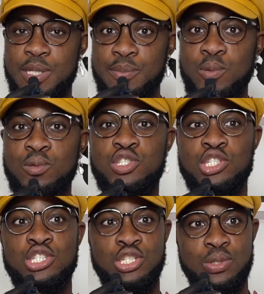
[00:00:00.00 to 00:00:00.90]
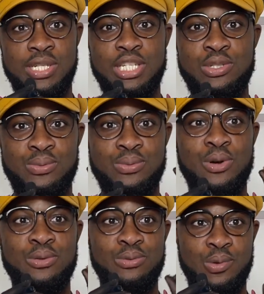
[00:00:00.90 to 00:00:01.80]
people genuinely do
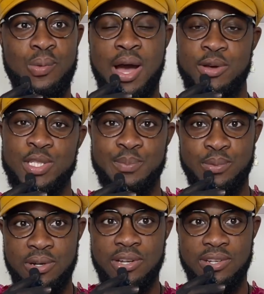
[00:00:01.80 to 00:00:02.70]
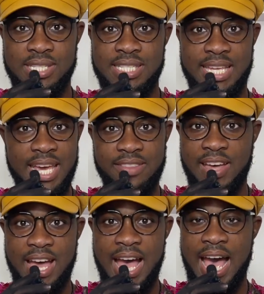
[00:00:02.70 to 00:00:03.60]
not know how to put colors
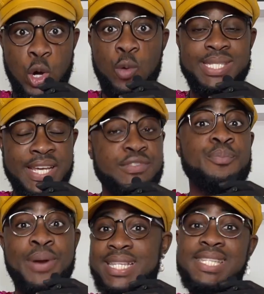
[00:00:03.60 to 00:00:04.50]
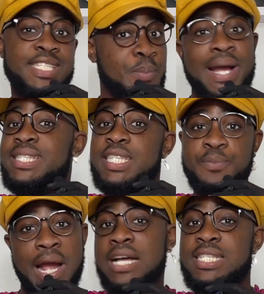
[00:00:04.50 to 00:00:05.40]
together. You always have to practice.
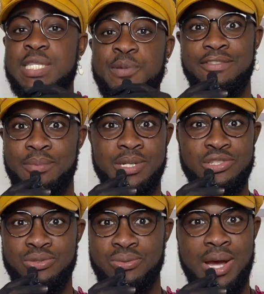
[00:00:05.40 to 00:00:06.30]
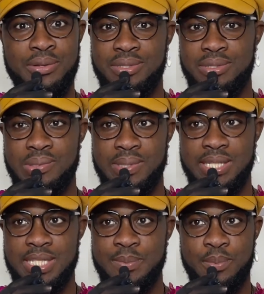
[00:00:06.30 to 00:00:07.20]
Everybody should know how to do
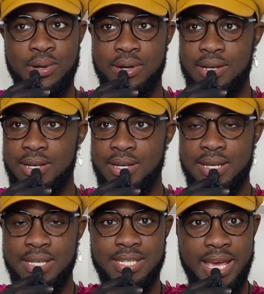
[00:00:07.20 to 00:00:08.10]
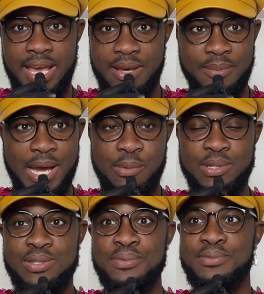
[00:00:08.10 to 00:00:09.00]
this, but damn, I
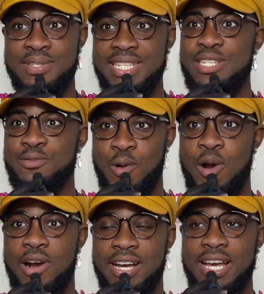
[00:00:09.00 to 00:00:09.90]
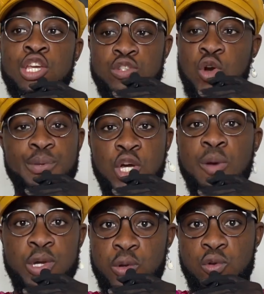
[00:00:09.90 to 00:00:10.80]
was really wrong. You don't
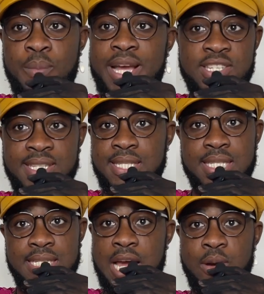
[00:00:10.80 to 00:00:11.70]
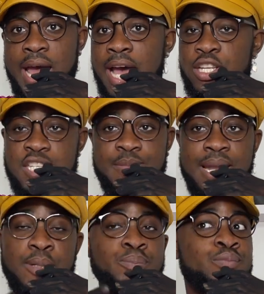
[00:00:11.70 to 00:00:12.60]
become a guru by just sitting down and just be
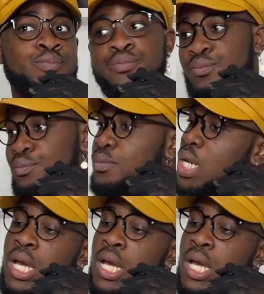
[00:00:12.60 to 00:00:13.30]
like, no,